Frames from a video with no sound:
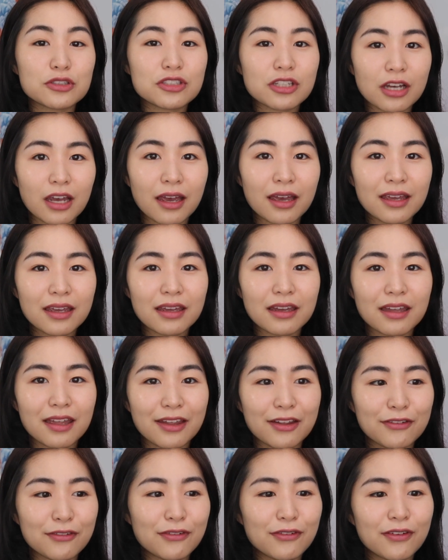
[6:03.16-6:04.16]
check
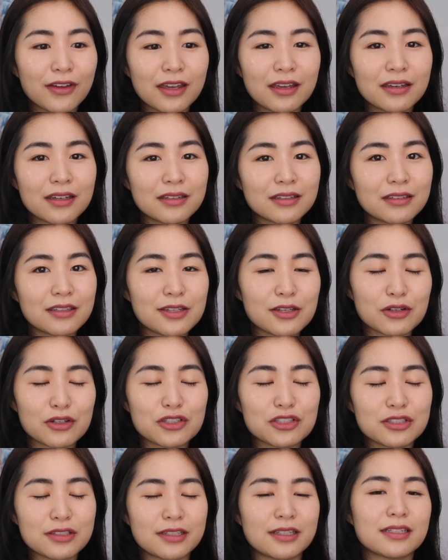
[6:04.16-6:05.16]
if he or
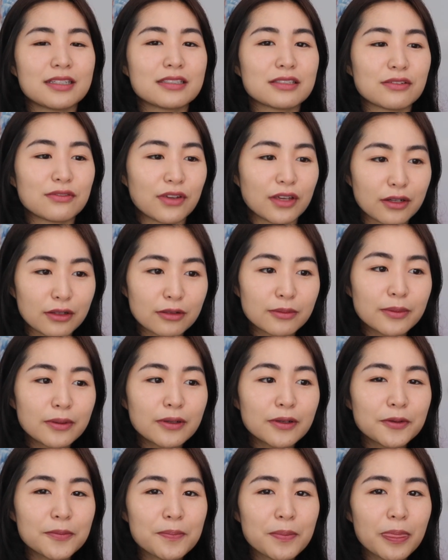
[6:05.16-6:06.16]
she is
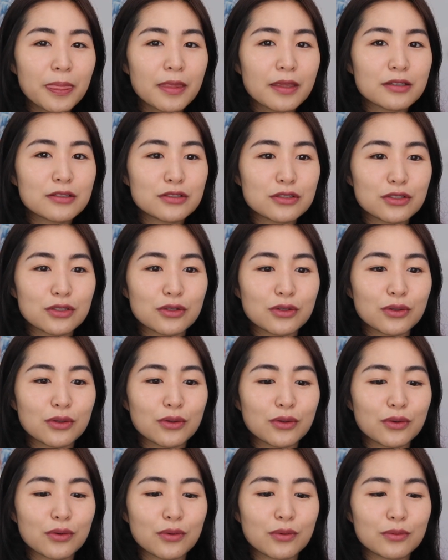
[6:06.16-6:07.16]
available
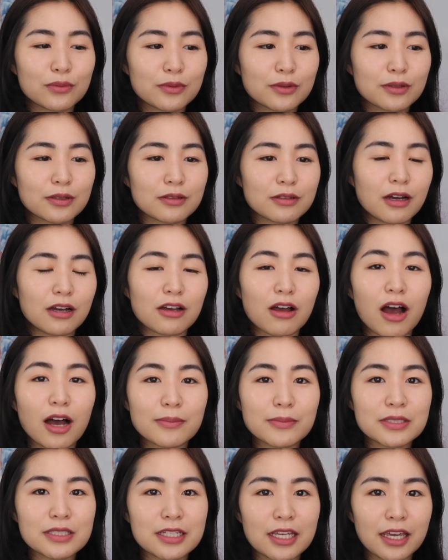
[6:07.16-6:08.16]
to
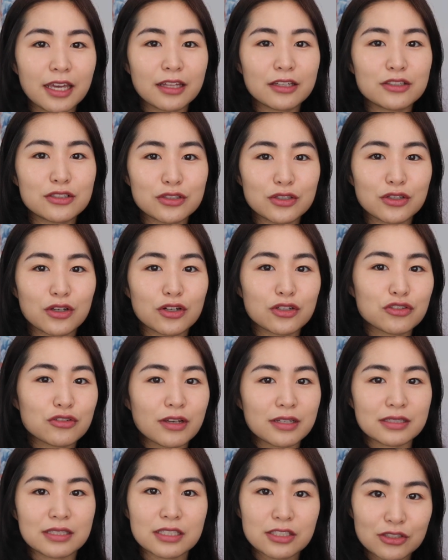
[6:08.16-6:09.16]
accommodate to your
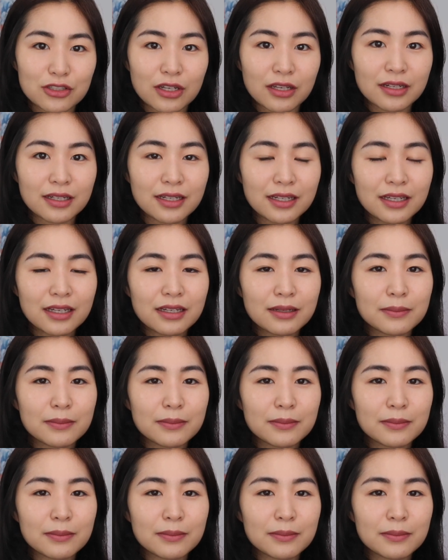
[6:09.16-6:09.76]
transition.